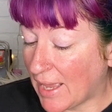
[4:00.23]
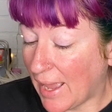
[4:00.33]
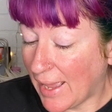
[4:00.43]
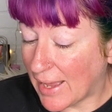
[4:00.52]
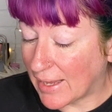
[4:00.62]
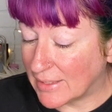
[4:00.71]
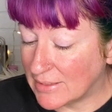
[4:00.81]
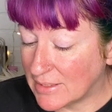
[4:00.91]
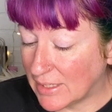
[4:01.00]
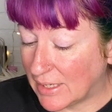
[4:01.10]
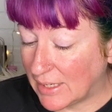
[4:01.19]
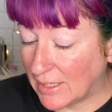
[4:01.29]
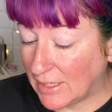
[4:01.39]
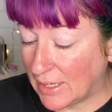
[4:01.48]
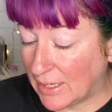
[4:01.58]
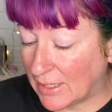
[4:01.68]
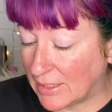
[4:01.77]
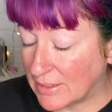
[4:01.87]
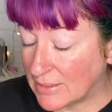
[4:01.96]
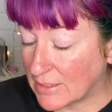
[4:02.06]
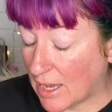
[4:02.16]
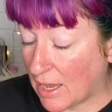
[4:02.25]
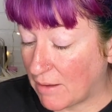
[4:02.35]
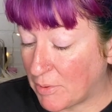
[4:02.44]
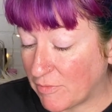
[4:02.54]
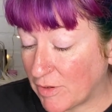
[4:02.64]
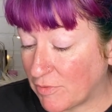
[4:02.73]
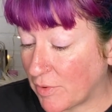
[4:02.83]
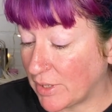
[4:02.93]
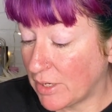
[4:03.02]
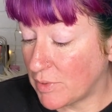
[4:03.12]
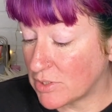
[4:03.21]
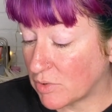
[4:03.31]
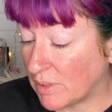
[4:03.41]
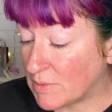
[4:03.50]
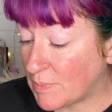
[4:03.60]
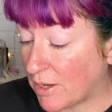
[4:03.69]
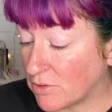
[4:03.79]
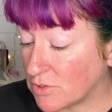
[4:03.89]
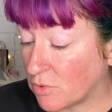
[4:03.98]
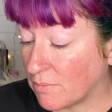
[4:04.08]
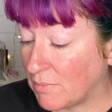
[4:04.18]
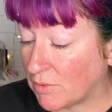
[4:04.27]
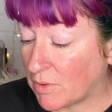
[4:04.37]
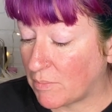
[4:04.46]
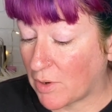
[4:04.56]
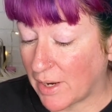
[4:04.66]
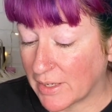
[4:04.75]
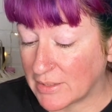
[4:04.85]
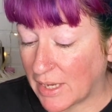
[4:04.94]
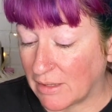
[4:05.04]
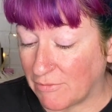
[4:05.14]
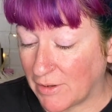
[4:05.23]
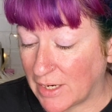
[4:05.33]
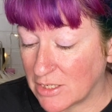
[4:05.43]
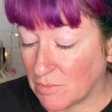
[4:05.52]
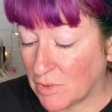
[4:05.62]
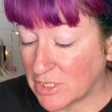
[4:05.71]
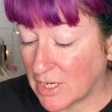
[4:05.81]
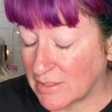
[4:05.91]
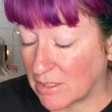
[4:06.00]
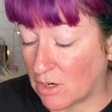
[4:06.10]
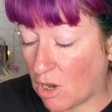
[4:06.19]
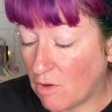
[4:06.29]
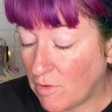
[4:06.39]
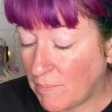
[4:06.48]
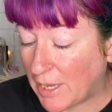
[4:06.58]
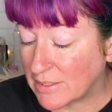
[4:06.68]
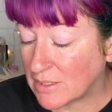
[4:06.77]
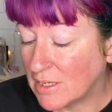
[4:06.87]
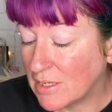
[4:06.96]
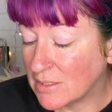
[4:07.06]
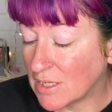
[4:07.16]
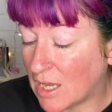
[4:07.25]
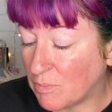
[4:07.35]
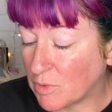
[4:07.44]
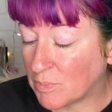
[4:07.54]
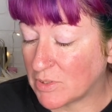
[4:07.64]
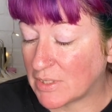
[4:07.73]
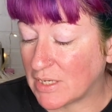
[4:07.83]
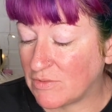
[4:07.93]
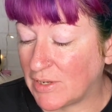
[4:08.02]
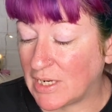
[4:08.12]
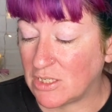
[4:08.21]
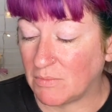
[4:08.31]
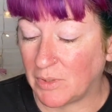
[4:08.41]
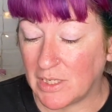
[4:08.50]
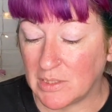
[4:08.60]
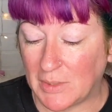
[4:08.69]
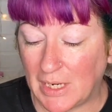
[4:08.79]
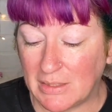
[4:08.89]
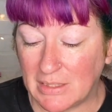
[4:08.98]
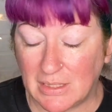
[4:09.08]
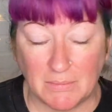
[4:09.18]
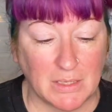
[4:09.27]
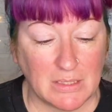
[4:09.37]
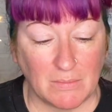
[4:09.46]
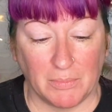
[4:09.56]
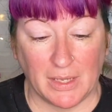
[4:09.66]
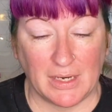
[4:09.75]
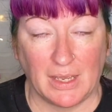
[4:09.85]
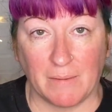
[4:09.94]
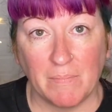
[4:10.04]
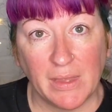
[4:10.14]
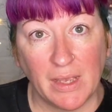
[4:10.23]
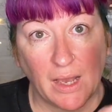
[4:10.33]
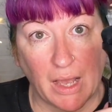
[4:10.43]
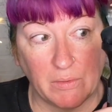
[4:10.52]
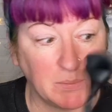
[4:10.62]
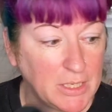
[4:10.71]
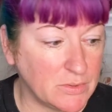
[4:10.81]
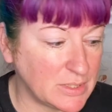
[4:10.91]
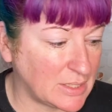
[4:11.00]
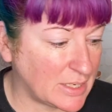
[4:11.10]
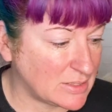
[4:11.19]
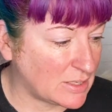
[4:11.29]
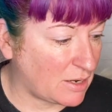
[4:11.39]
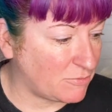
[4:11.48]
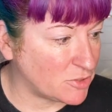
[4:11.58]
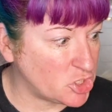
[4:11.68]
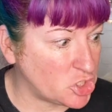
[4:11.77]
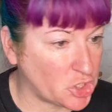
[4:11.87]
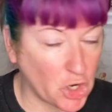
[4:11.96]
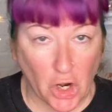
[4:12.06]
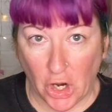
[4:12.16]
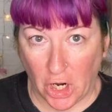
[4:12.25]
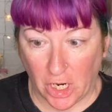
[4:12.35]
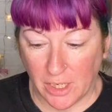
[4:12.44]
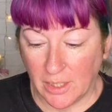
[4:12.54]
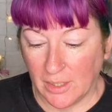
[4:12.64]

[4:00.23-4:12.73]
And it is perfect for liquids, creams, powders, or mineral products. And the foundation brush has an oval base to help with precise foundation placement and seamless blending. I will be using that today for sure.